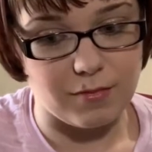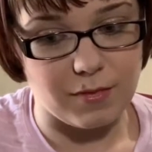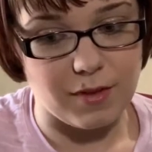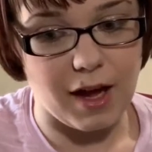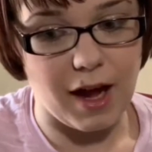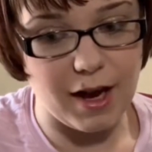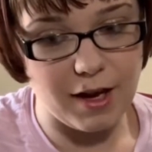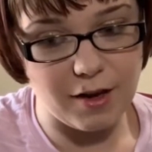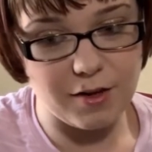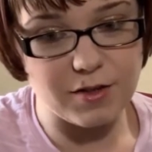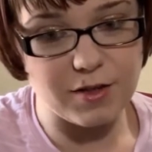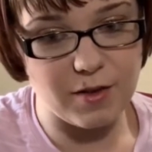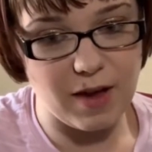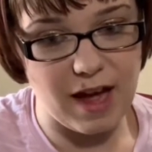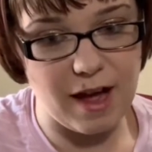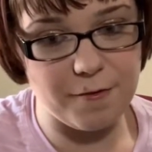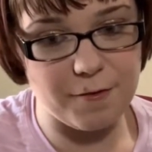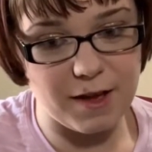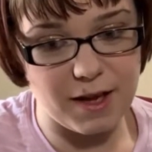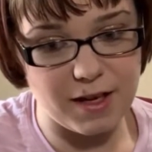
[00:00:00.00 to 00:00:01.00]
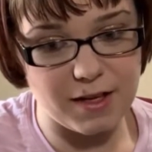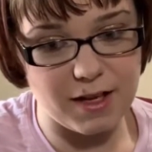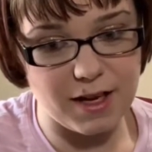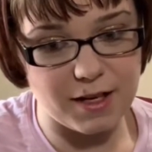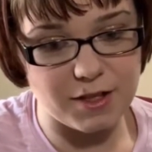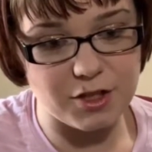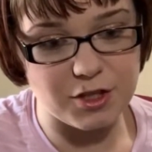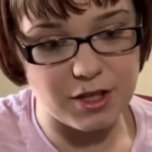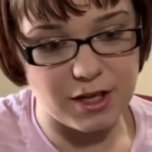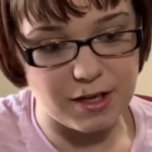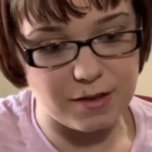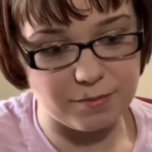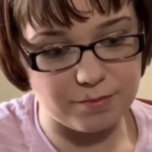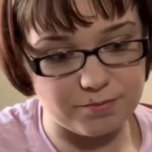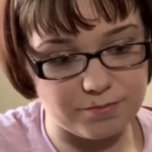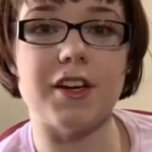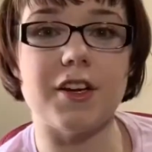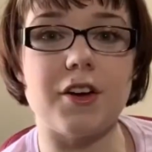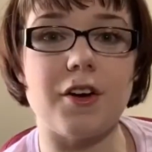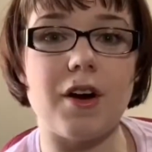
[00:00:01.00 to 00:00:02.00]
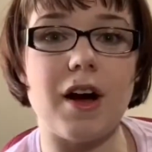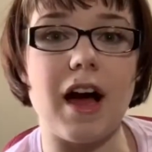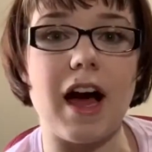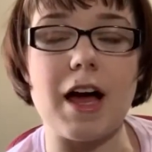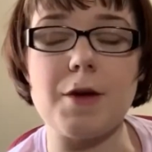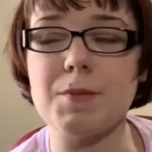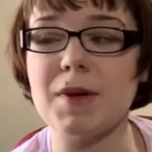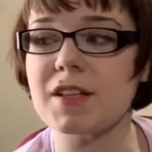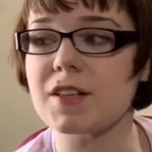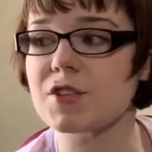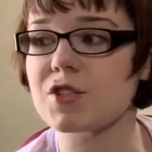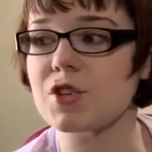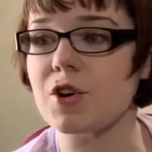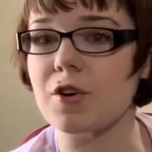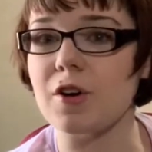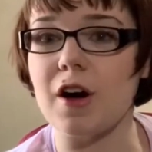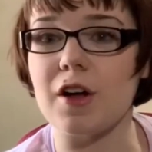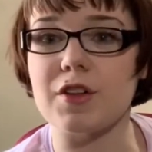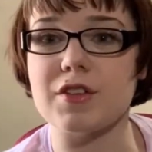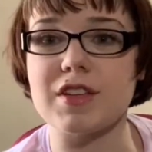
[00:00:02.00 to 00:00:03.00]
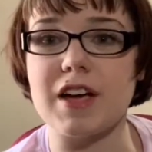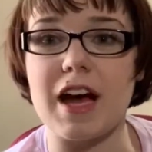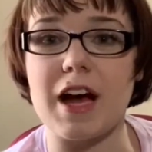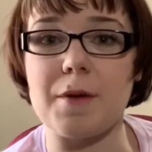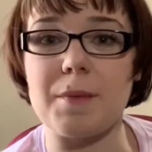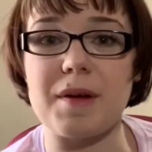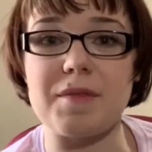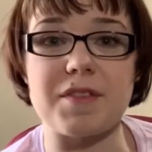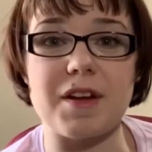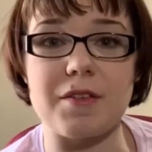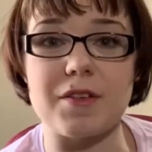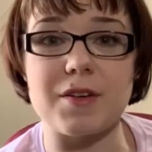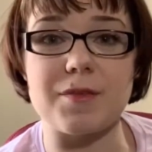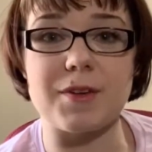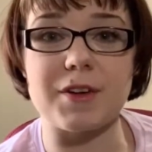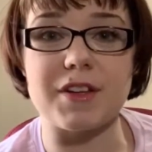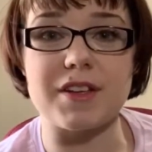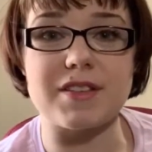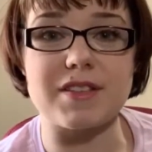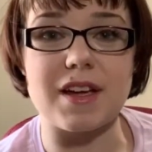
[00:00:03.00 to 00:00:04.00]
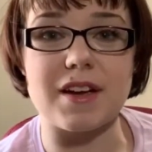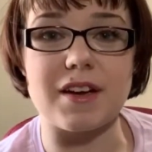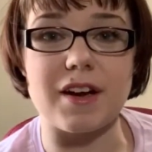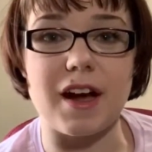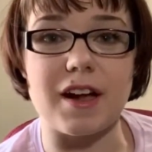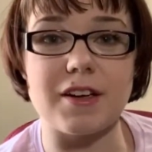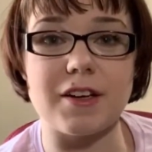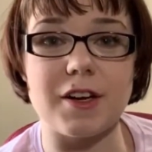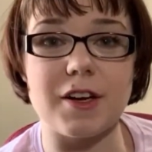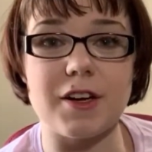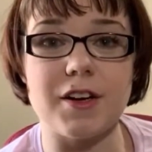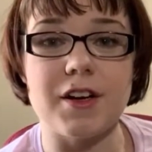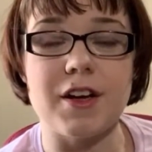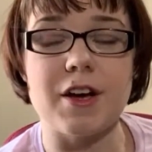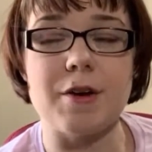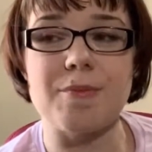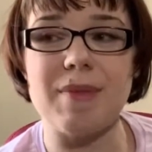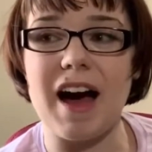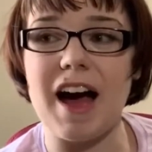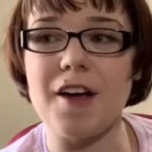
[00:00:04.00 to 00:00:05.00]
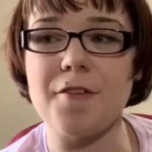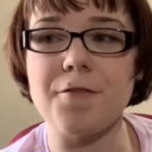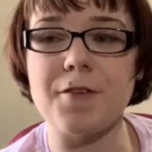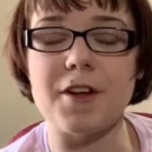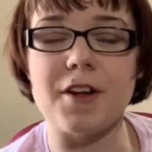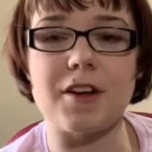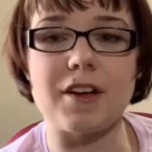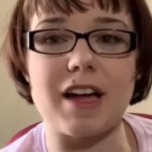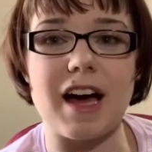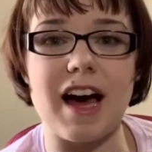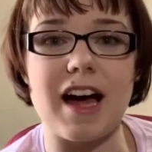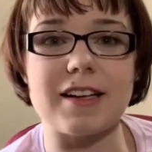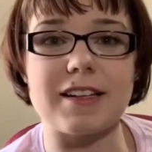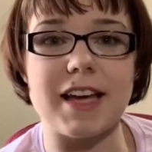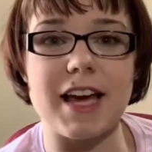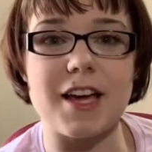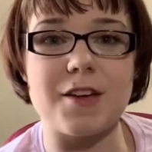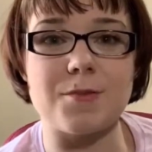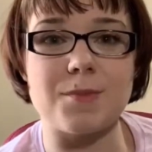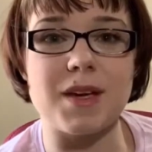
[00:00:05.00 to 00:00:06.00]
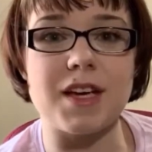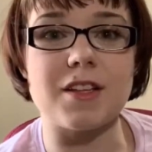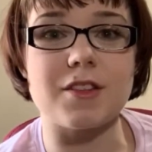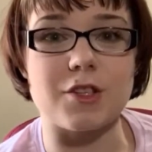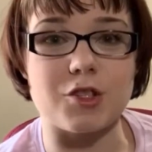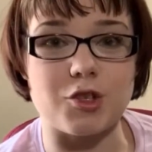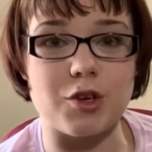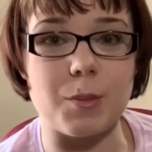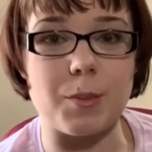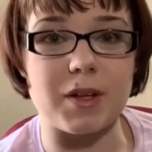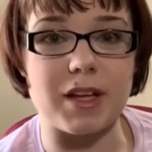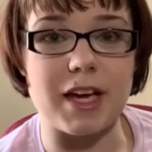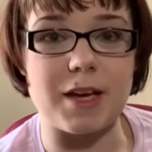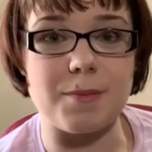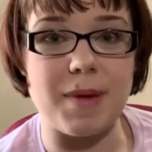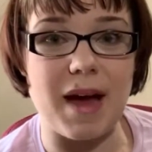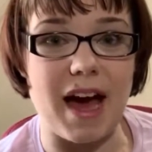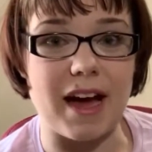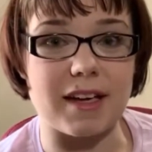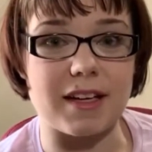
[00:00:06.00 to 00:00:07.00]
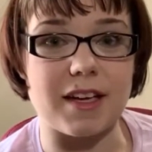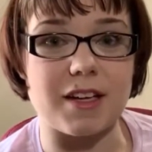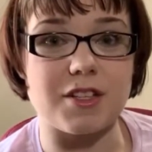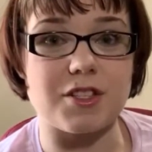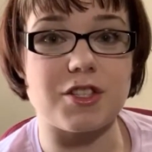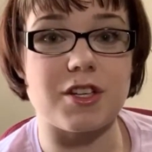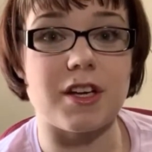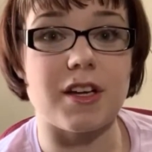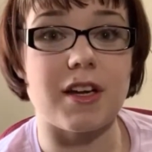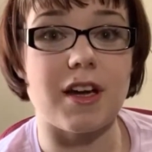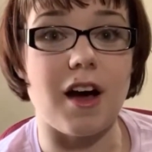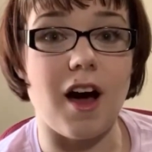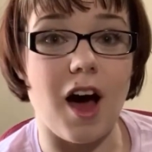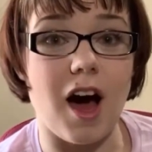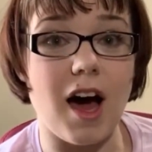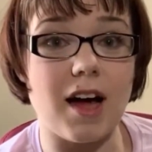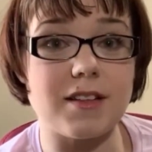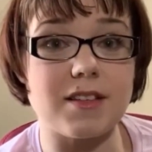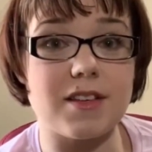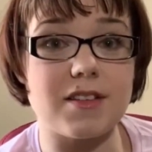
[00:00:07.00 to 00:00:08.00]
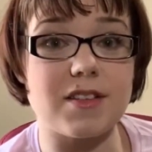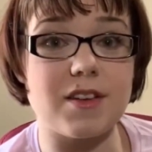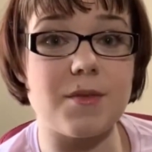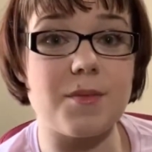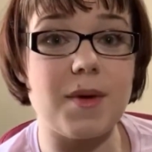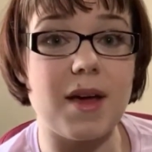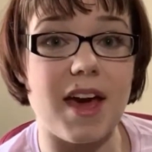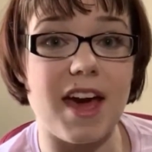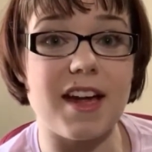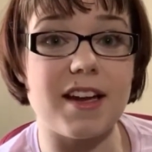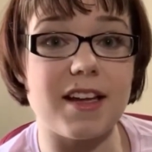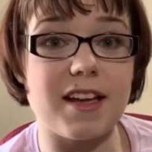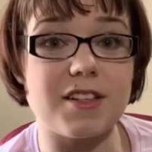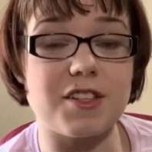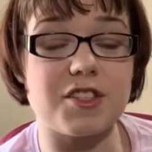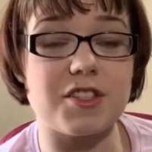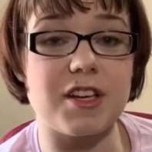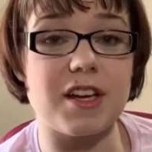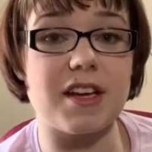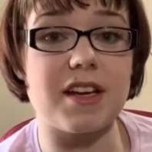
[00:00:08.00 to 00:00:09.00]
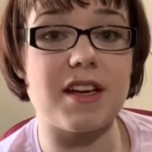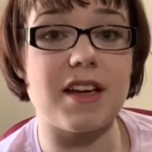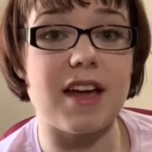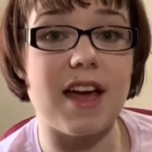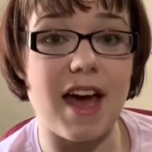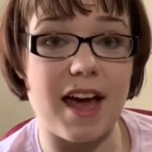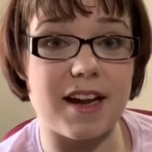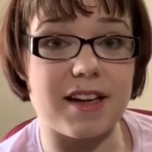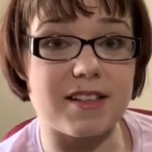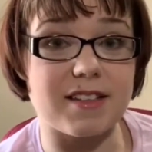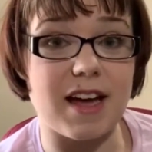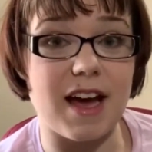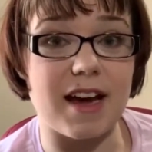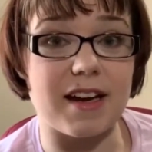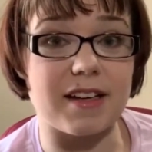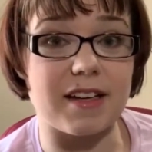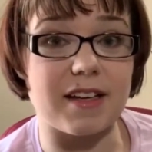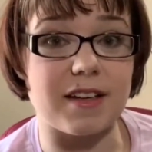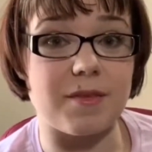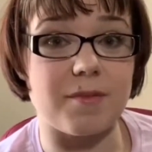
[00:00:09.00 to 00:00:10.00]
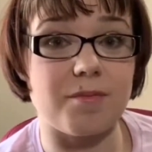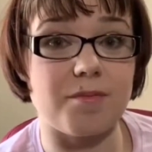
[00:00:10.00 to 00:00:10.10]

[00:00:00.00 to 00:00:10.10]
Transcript: I also have ADHD. You know what? I make this joke all the time. I've never really said it on here, but I feel God gave me the AAA package. Autism, ADHD, and anxiety.